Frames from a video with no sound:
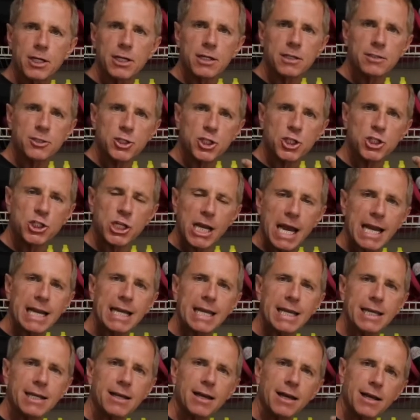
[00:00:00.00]

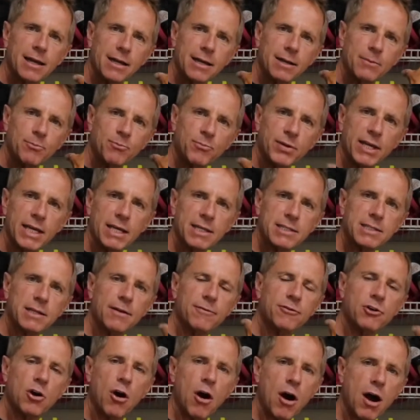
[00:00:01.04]
shedding piece
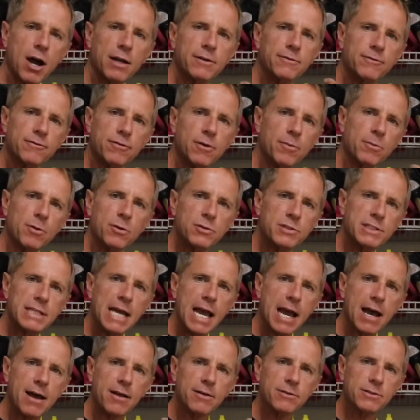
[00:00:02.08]
of cotton from those
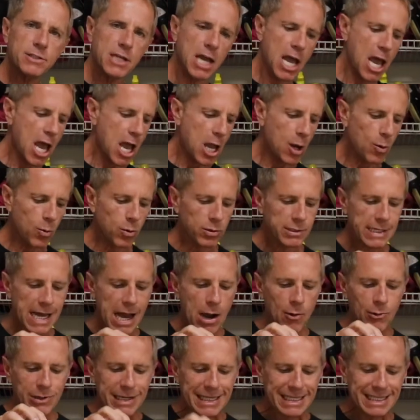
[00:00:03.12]
towels will
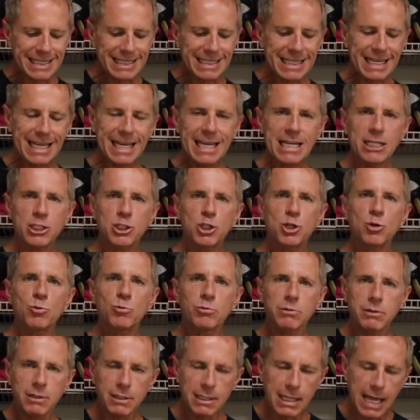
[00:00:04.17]
now cling to
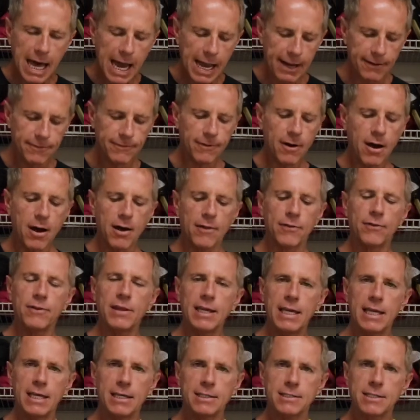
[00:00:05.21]
life on
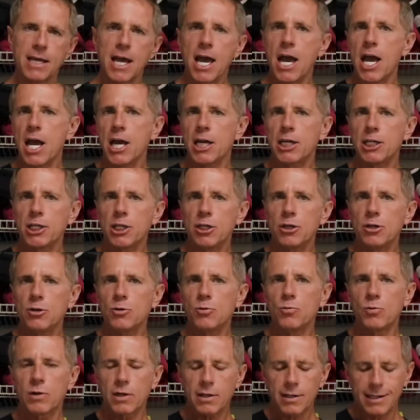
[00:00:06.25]
these. You
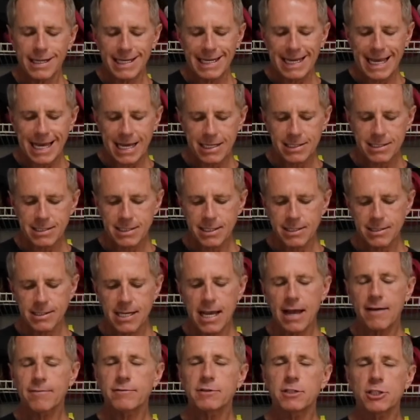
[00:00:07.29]
will, in essence,
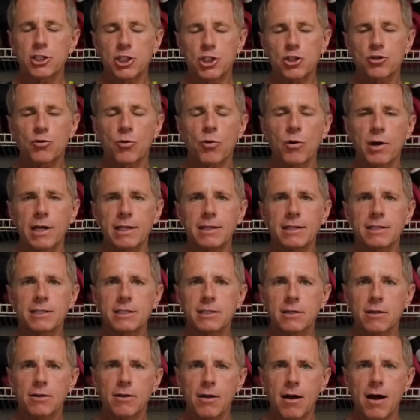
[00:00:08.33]
have destroyed this
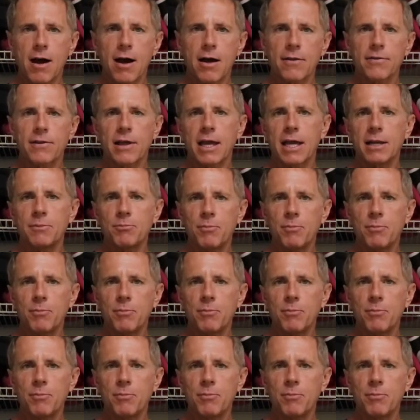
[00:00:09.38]
cloth and